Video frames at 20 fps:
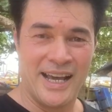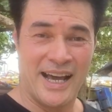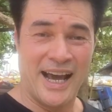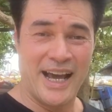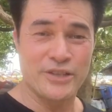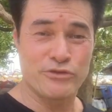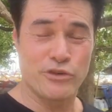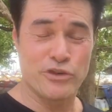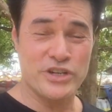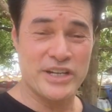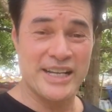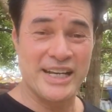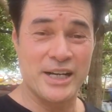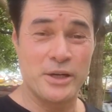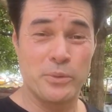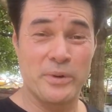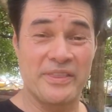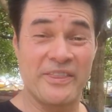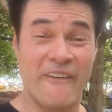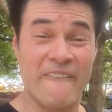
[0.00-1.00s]
Guys, Roger here
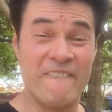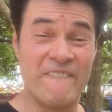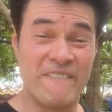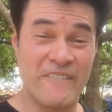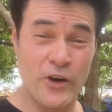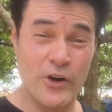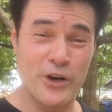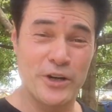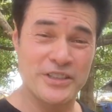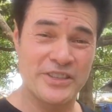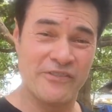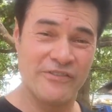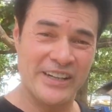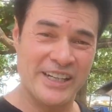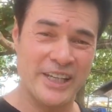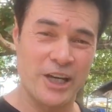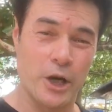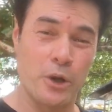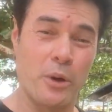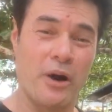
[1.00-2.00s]
with the first
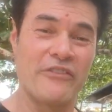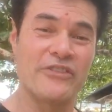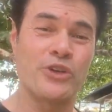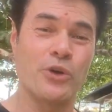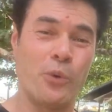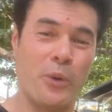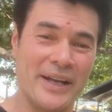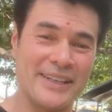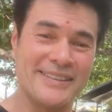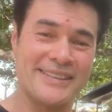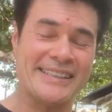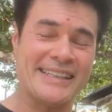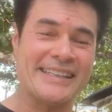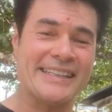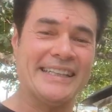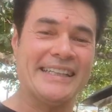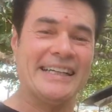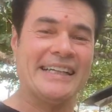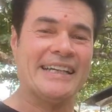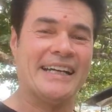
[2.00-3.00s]
video of
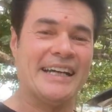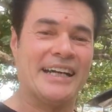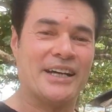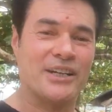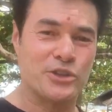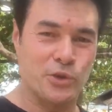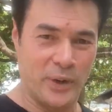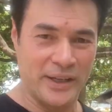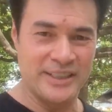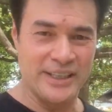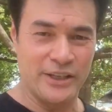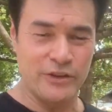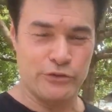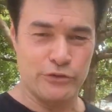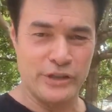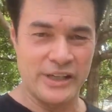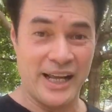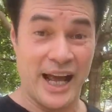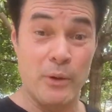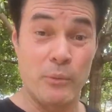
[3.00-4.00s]

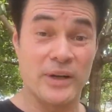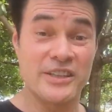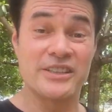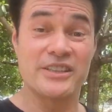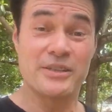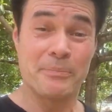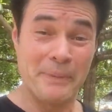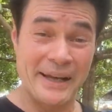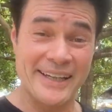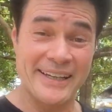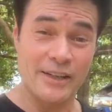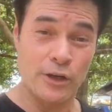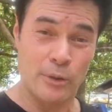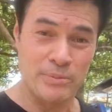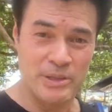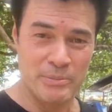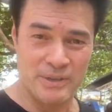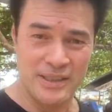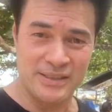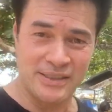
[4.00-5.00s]
2023. I wanted to make it
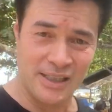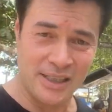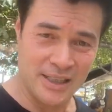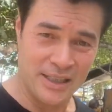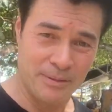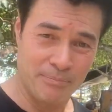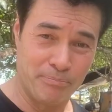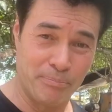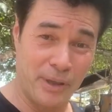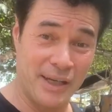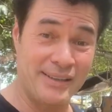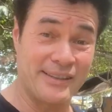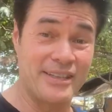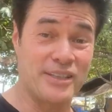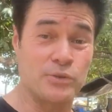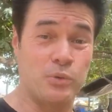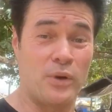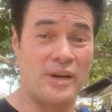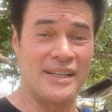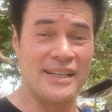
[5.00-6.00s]
optimistic, but
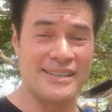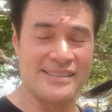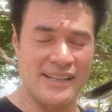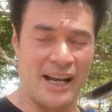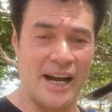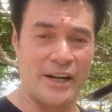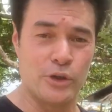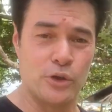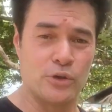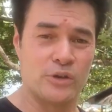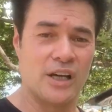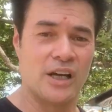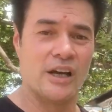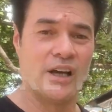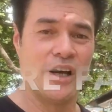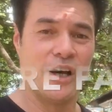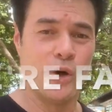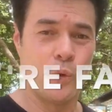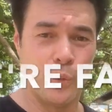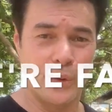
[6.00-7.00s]
this one is titled
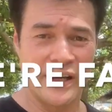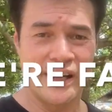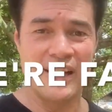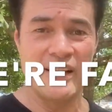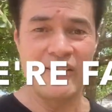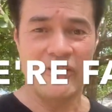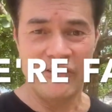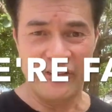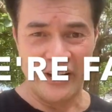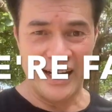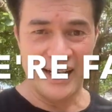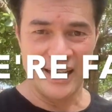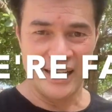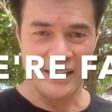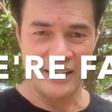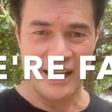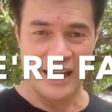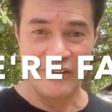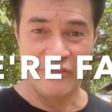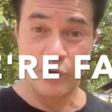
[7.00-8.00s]
We're
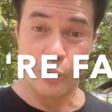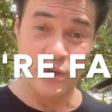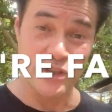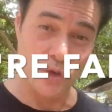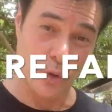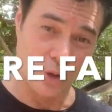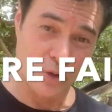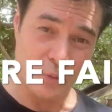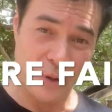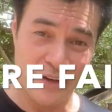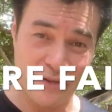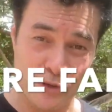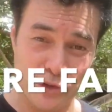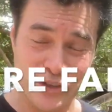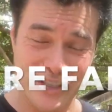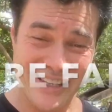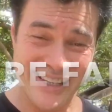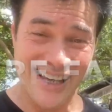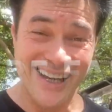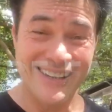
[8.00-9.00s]
Failing. And if you watch all the way through
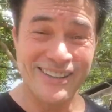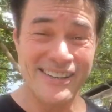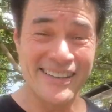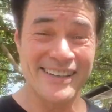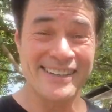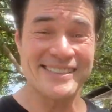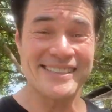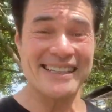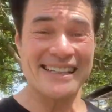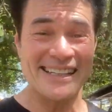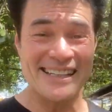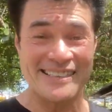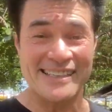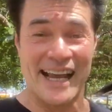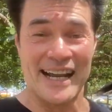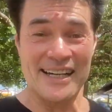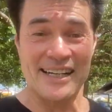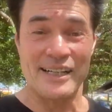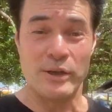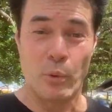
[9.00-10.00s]
to the end, you're gonna see
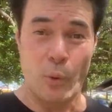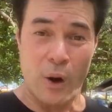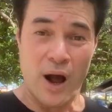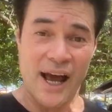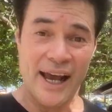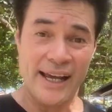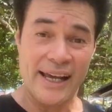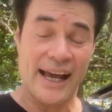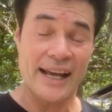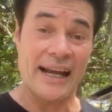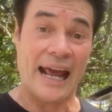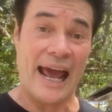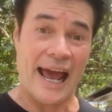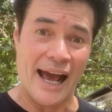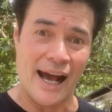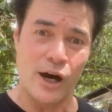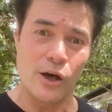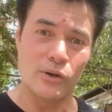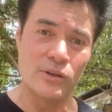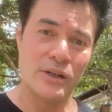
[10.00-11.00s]
exactly why and
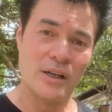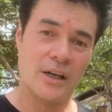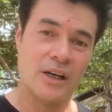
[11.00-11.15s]
how